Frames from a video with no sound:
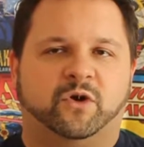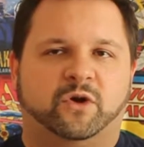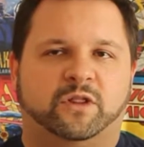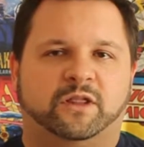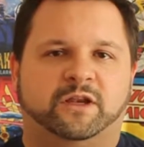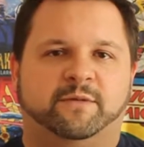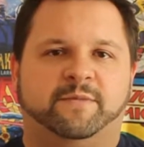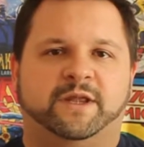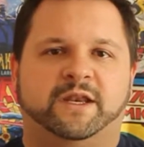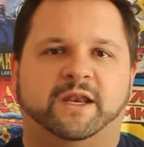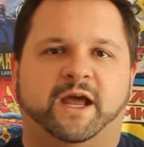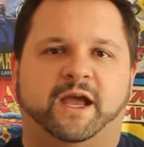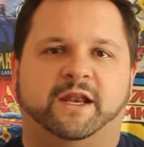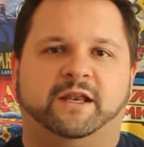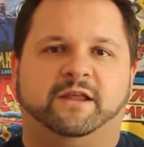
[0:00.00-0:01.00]
early to
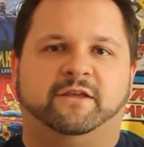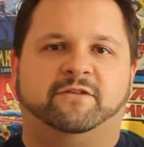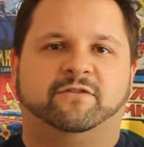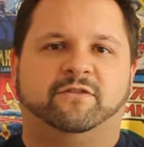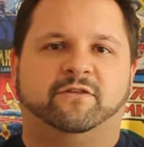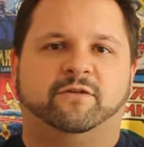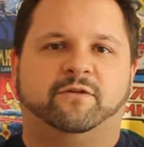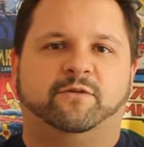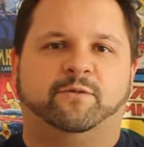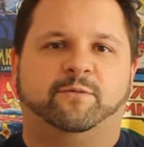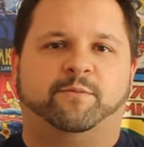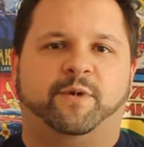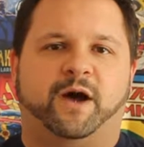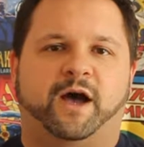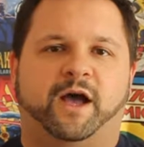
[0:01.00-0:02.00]
mid 90s
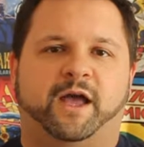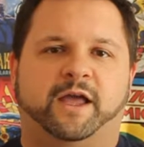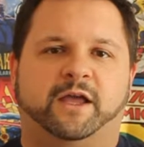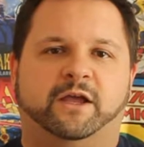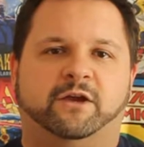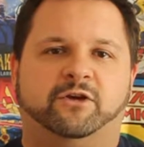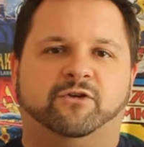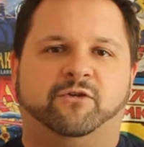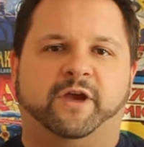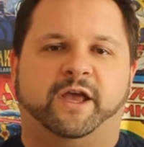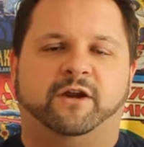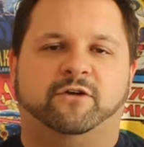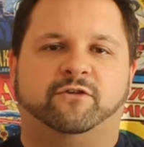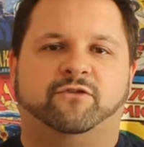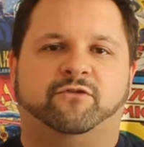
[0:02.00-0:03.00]
by
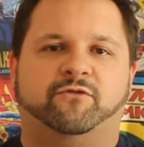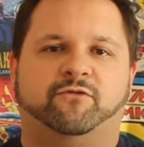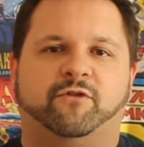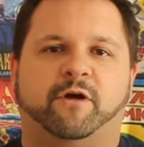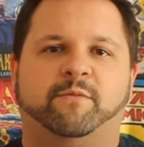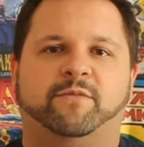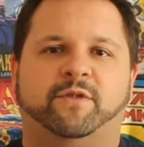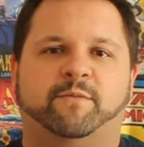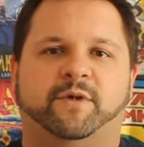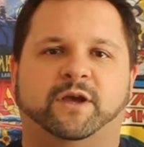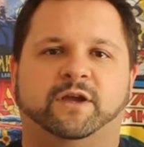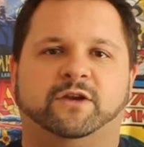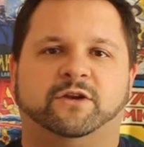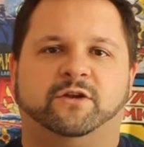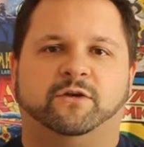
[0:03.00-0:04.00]
creators from the
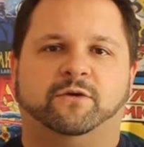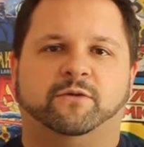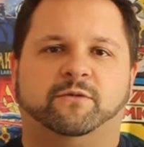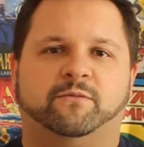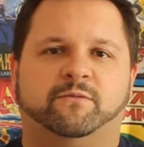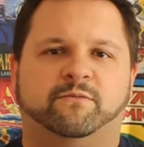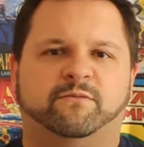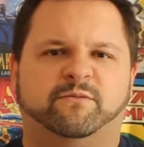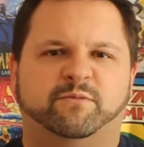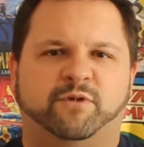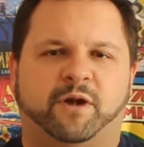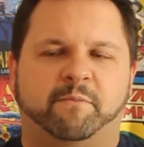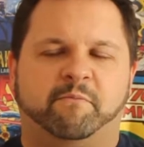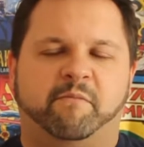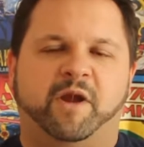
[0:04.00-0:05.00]
Big Two,
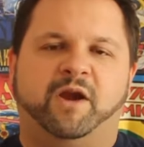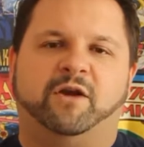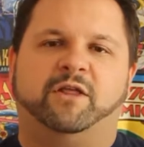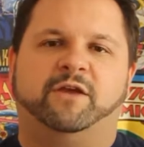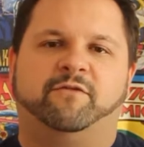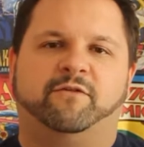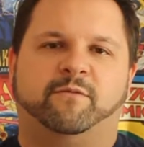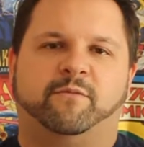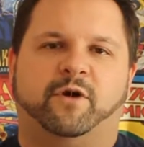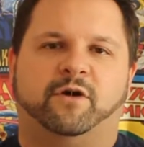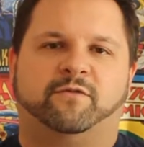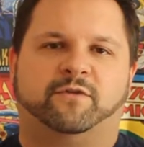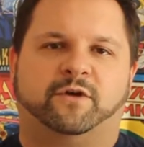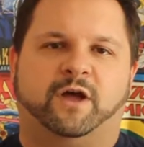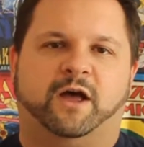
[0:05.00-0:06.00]
primarily from
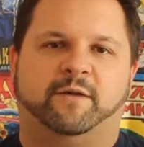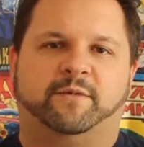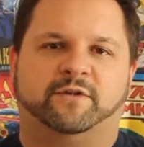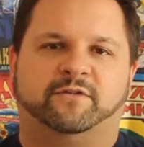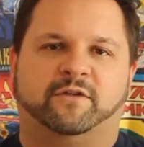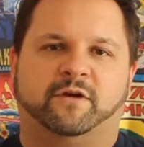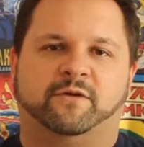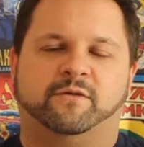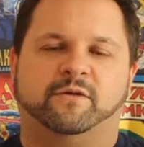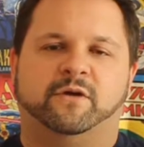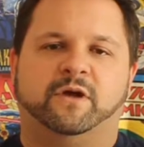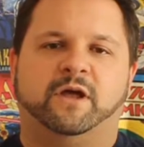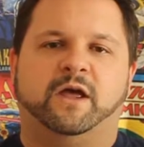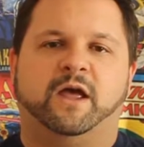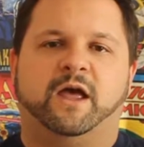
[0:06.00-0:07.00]
Marvel Comics, though.
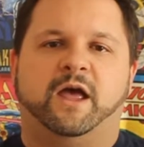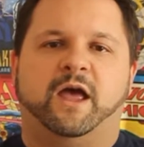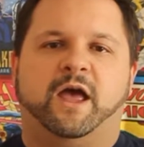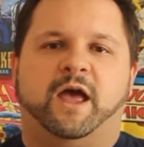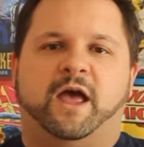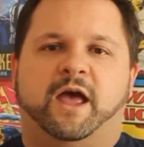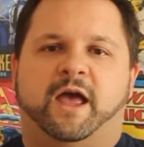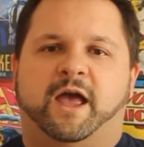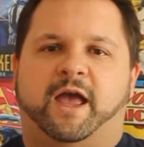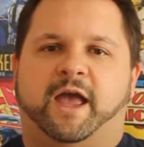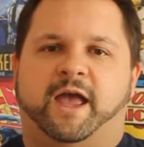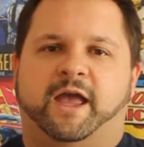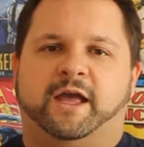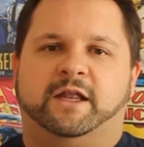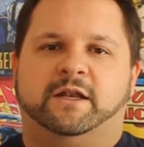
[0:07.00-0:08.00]

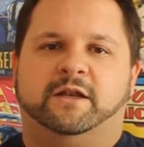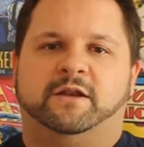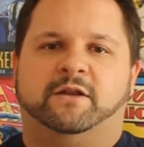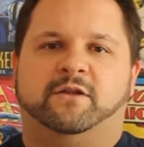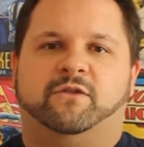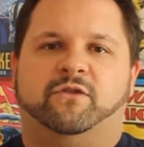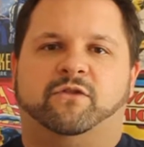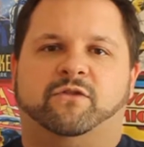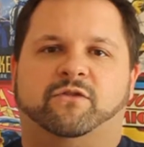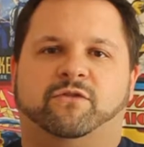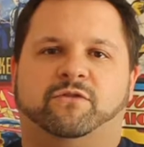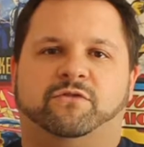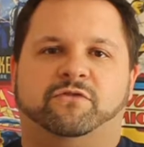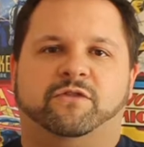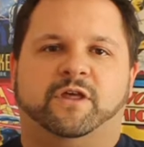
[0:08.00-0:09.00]
And
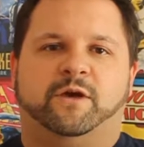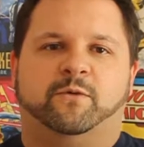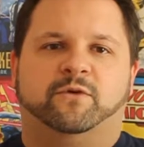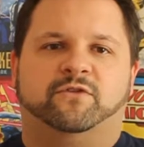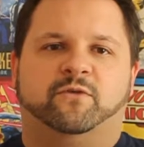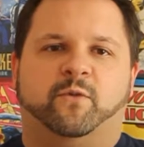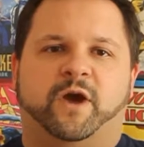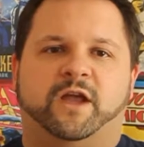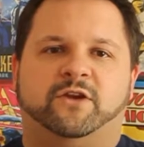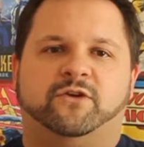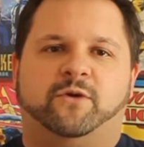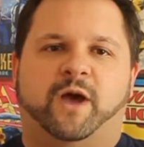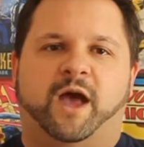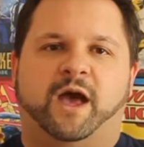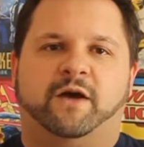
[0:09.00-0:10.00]
it was a way
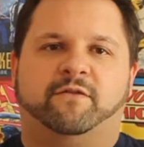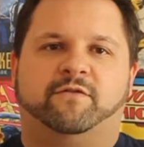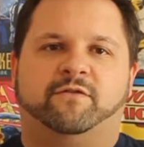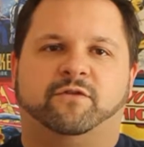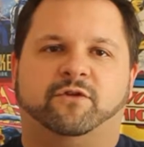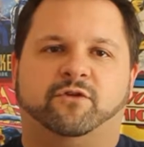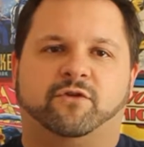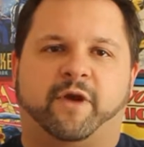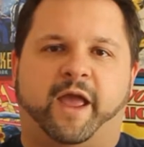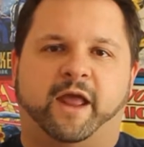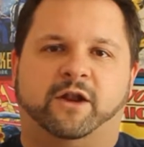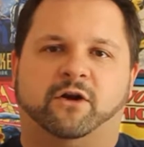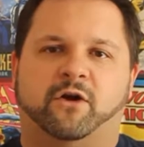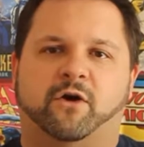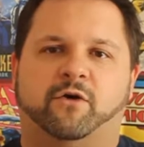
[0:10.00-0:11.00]
to have
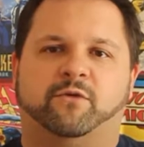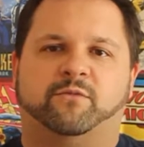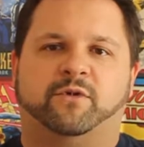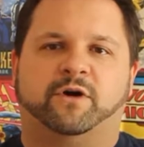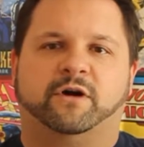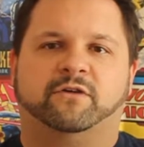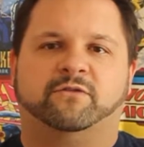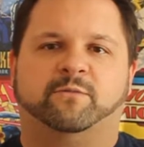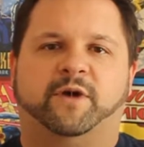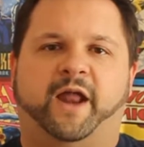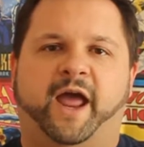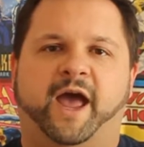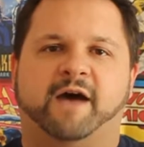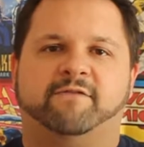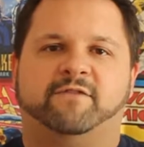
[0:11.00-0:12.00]
creator owned books but
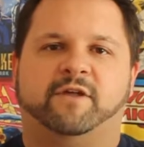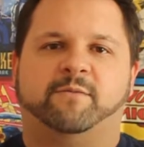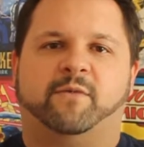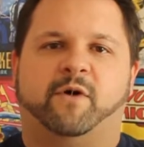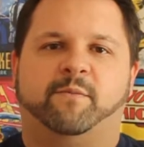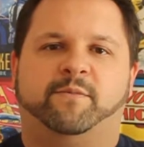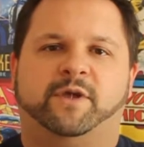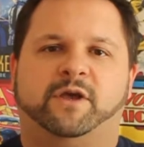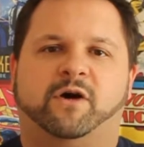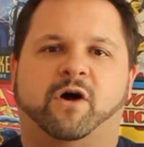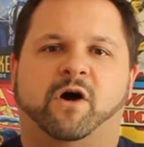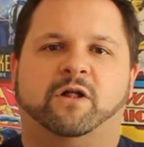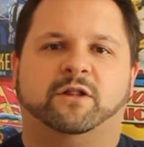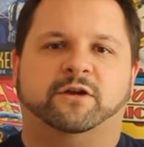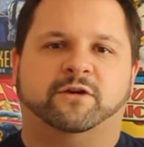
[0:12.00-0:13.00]
have them be
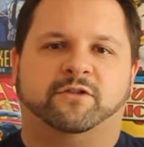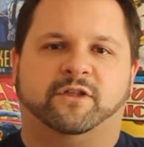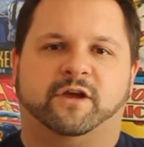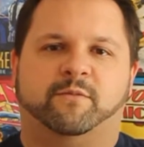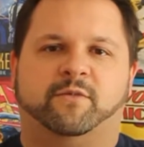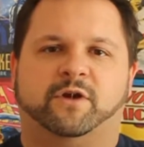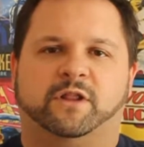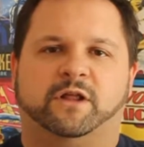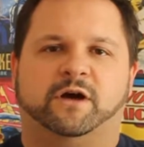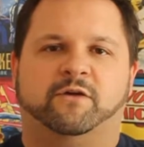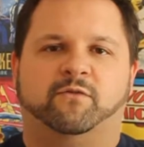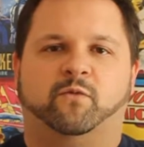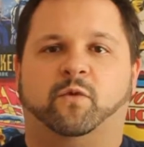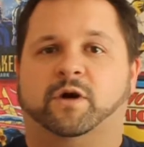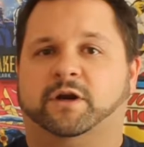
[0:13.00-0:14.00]
all under the umbrella
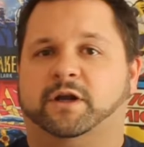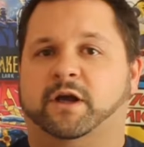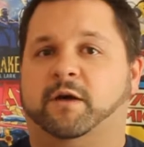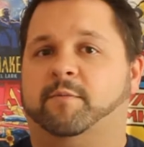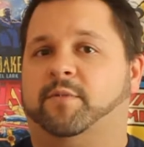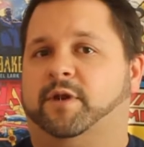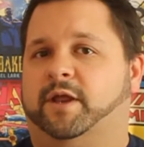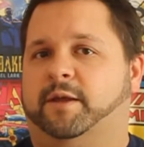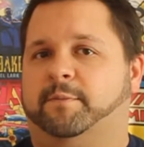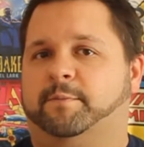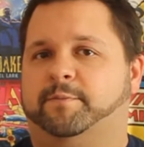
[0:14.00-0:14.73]
of one company.